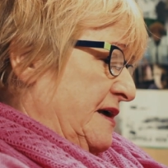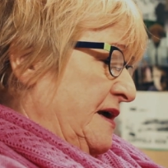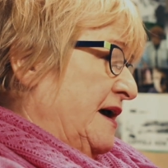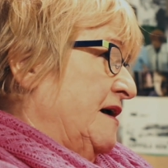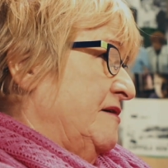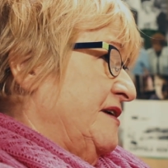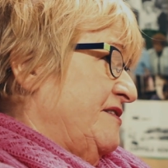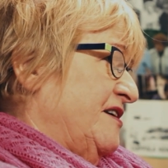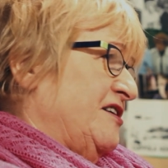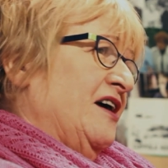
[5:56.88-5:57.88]
Yeah,
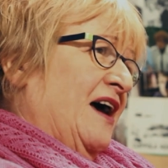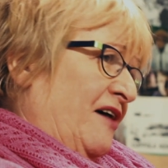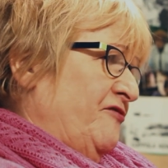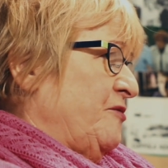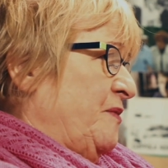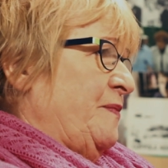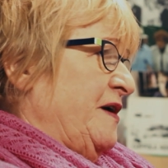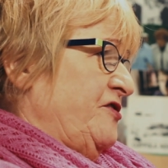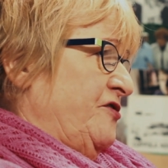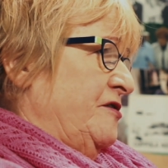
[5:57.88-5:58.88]
that's it, and you have to be
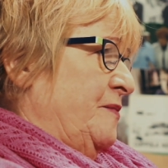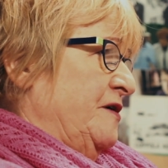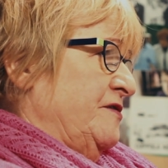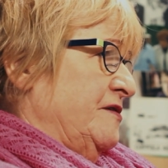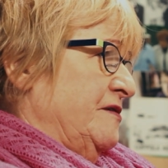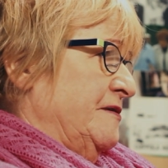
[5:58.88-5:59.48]
patient about it.